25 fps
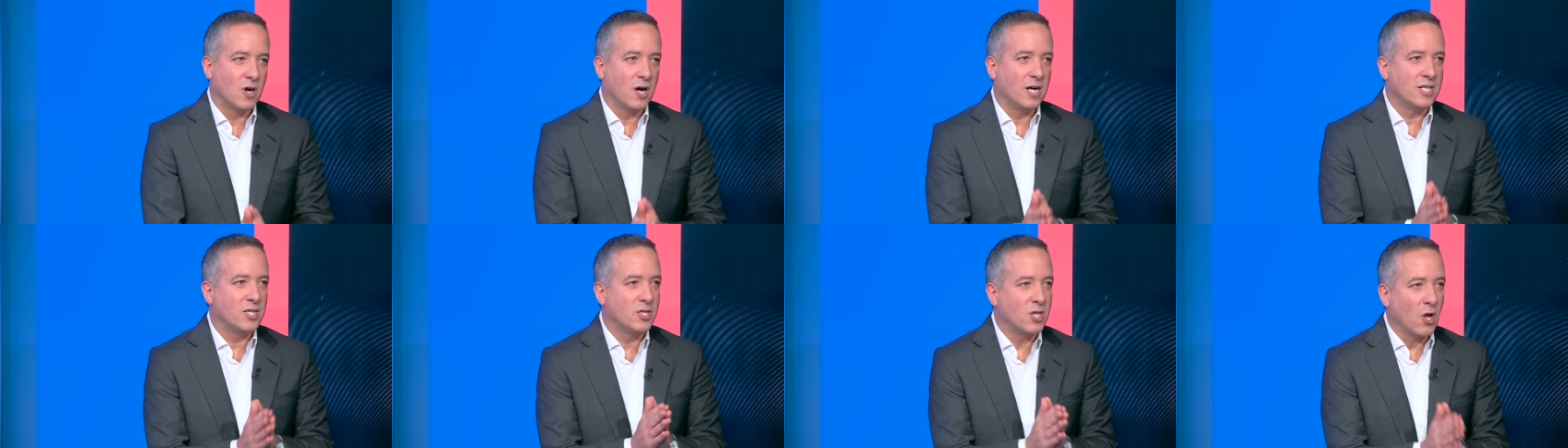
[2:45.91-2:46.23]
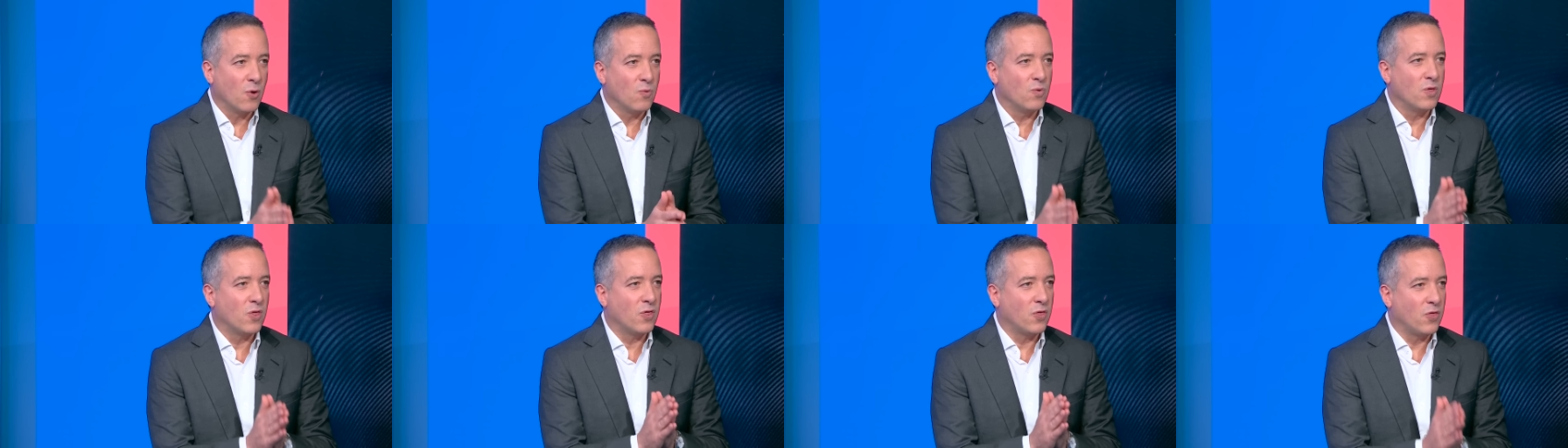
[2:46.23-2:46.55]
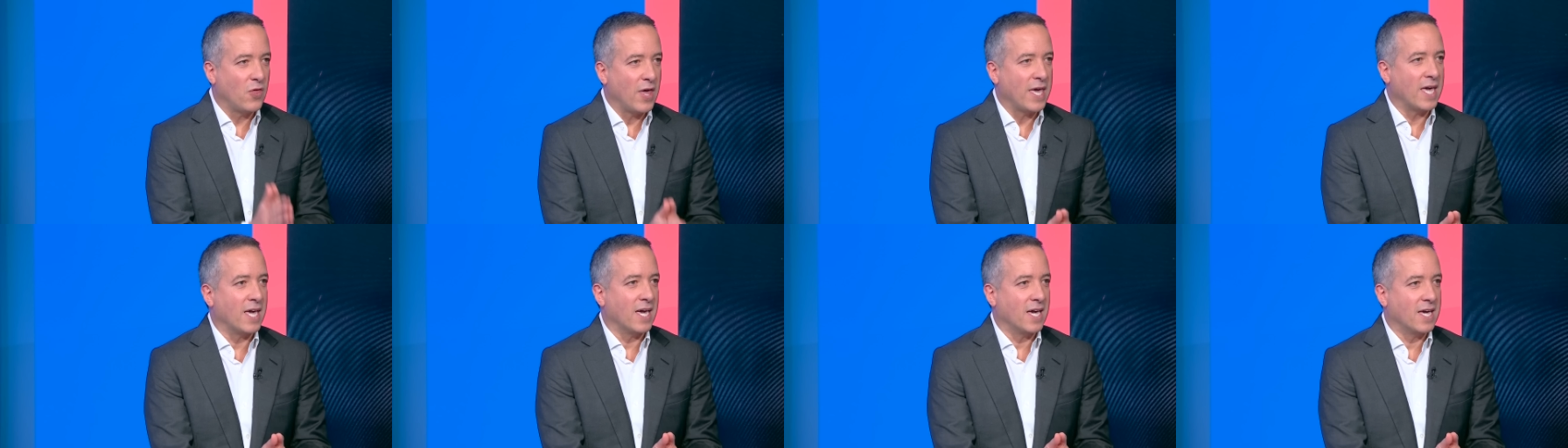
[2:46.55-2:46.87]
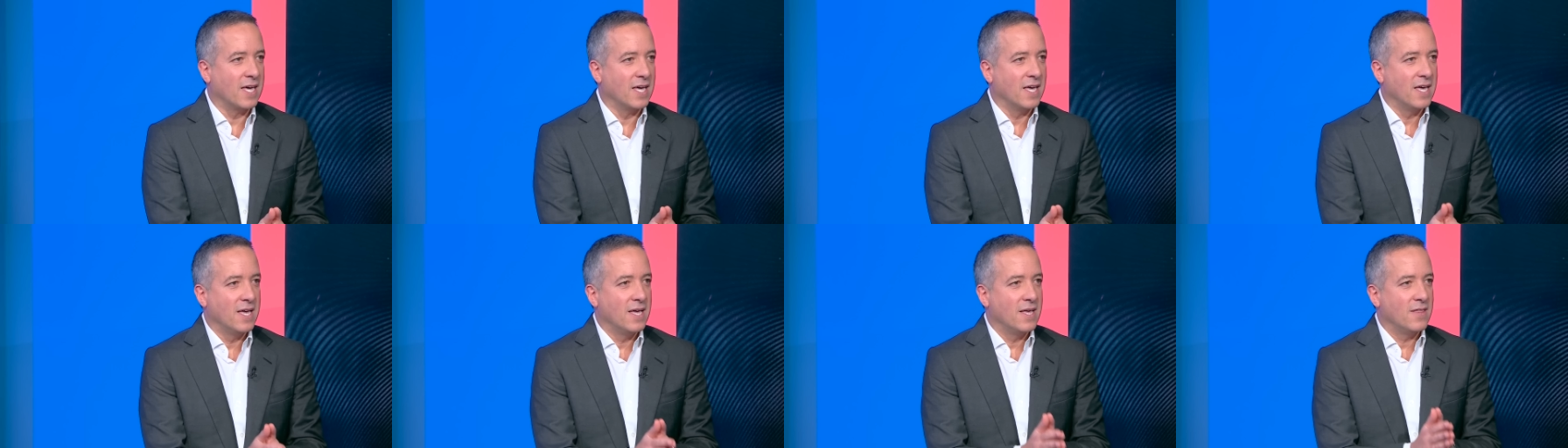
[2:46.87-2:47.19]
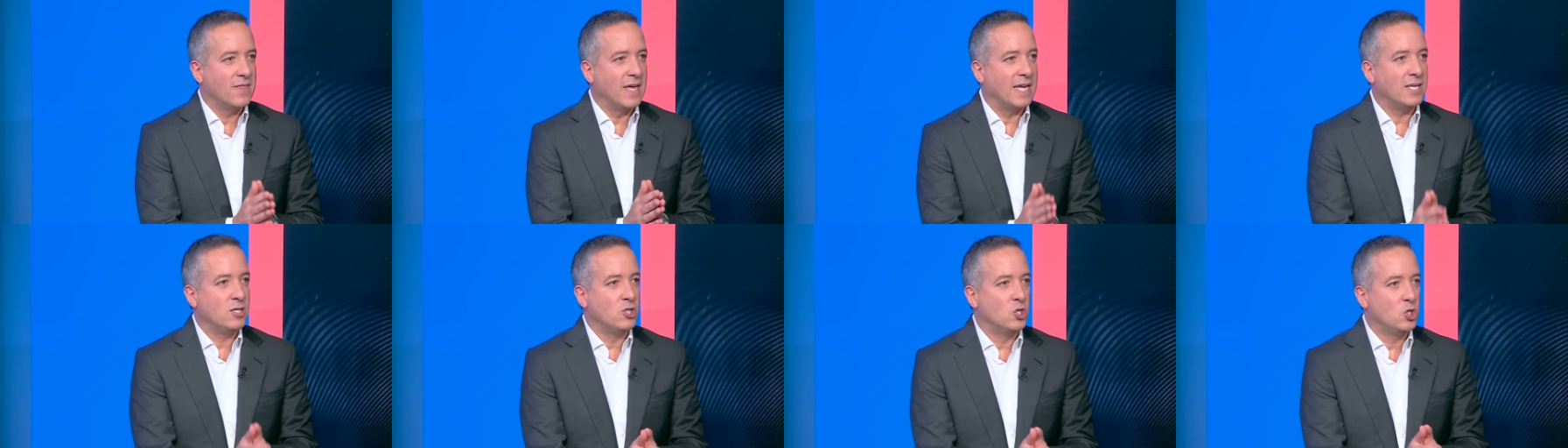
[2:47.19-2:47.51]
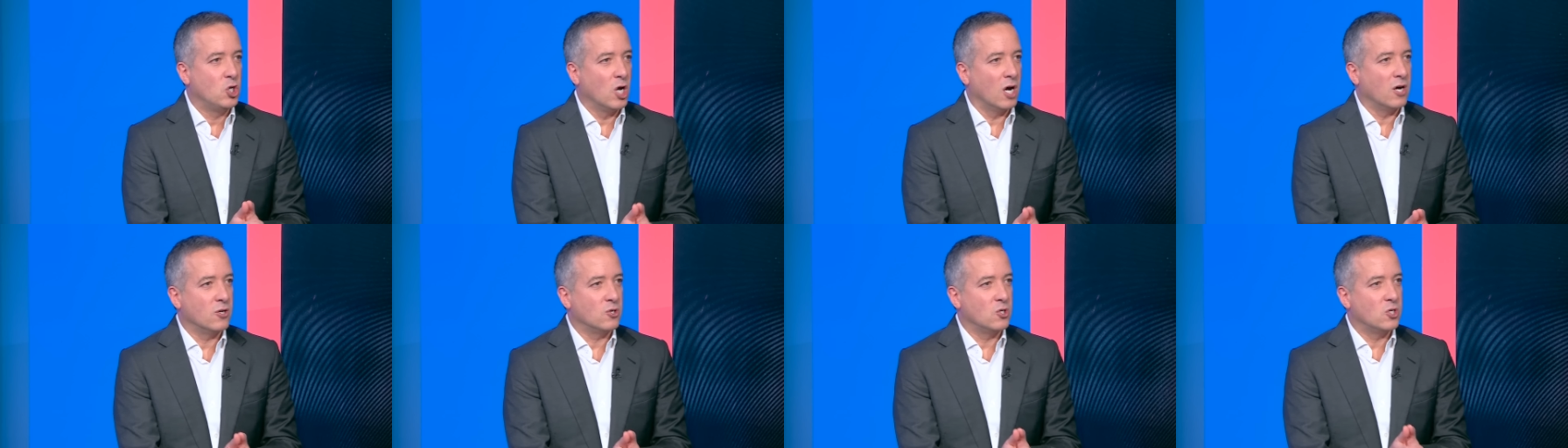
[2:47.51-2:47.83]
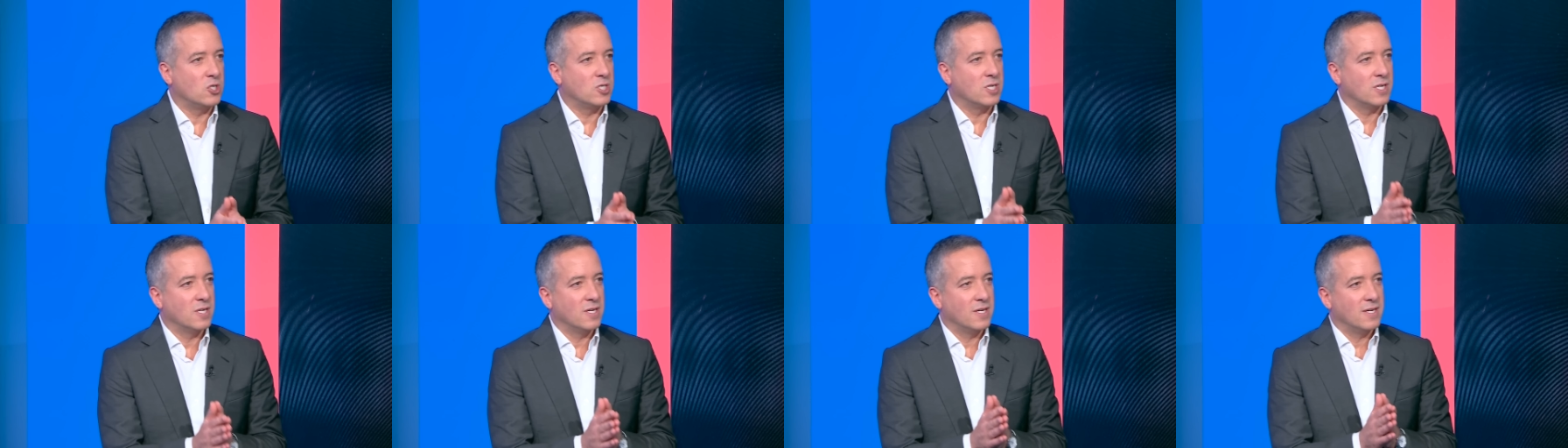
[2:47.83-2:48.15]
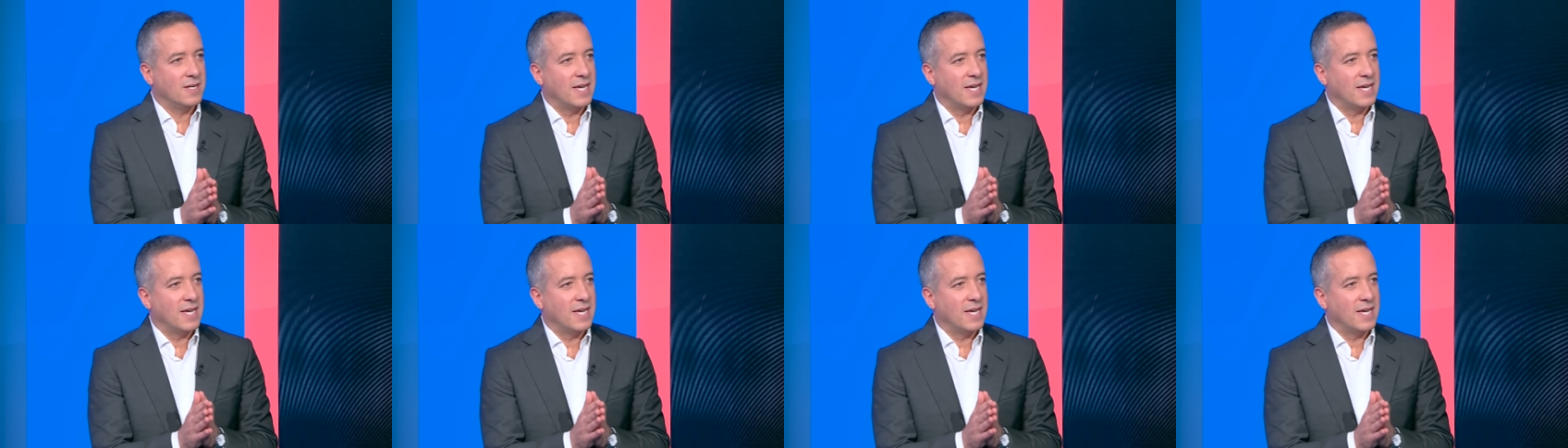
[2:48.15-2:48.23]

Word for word: I don't think they judged